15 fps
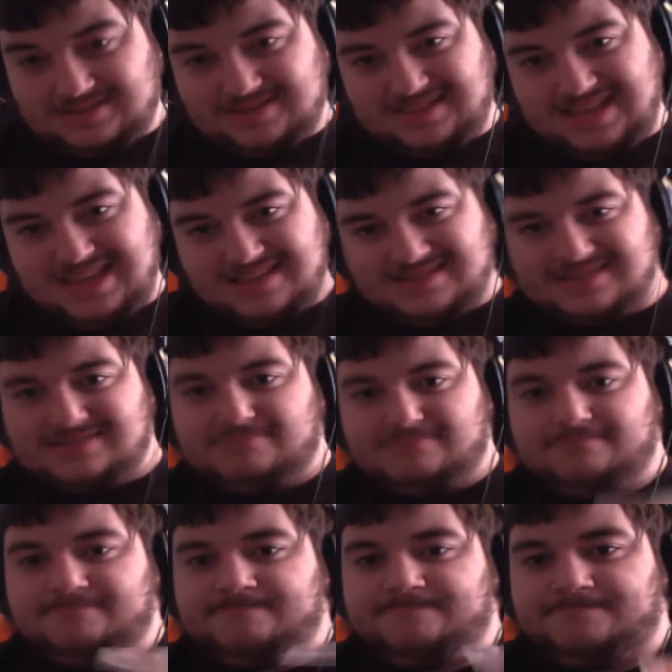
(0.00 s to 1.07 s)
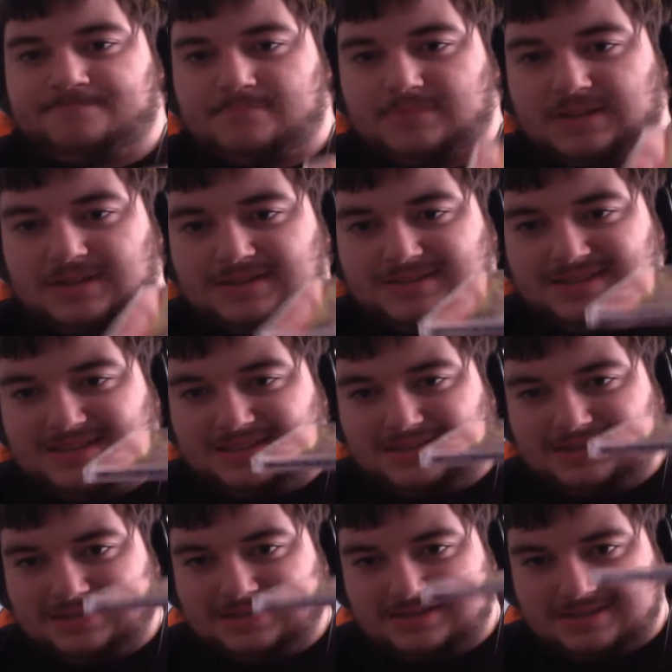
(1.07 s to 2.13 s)
This
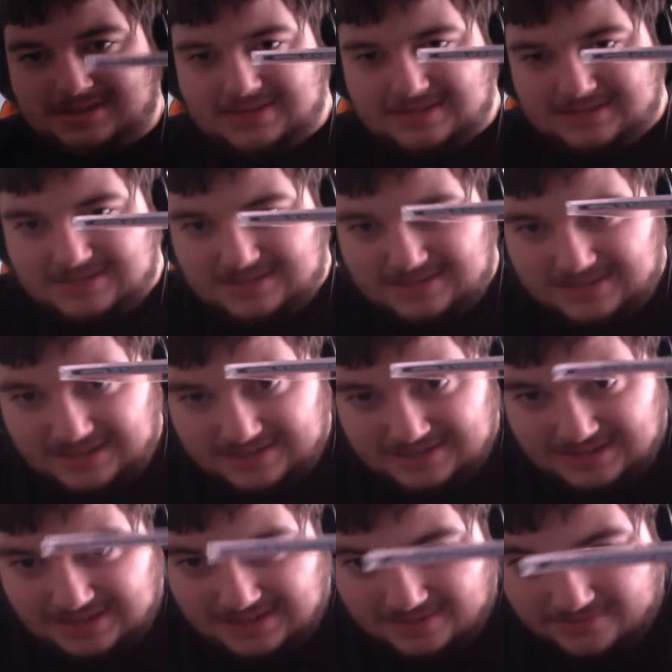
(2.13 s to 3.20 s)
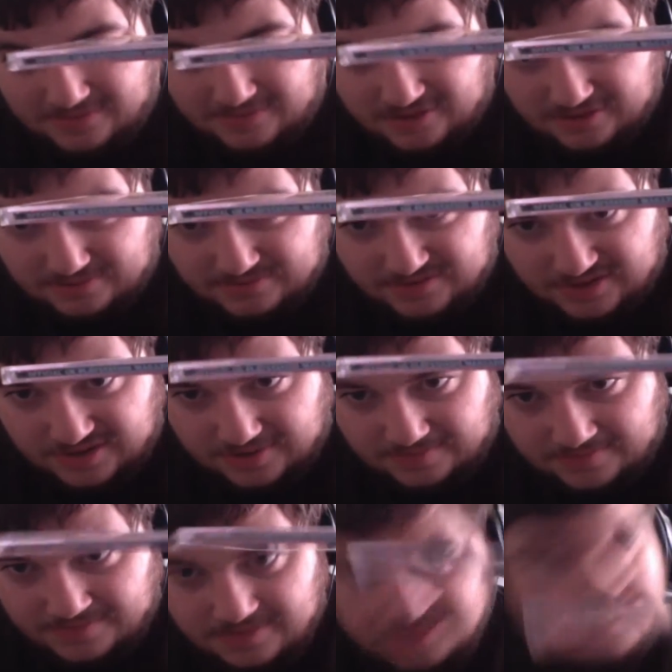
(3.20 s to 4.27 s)
is Disc 18, Volume 2.
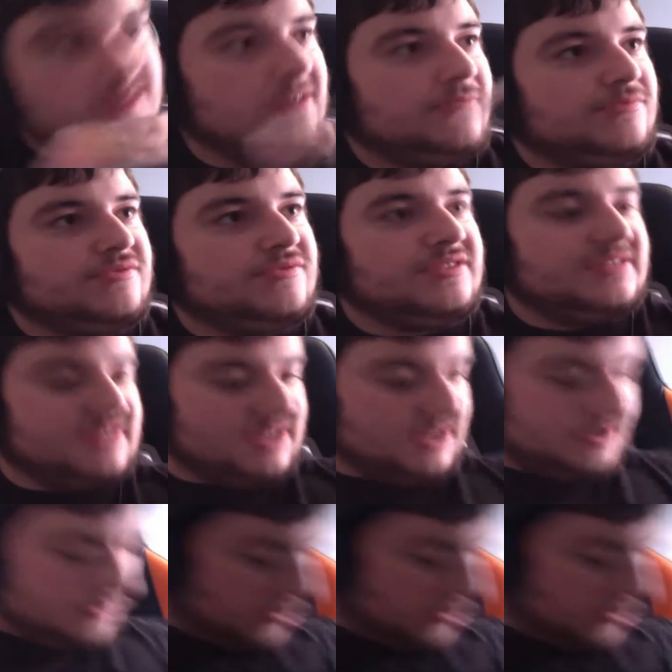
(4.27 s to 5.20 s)
Pretty cool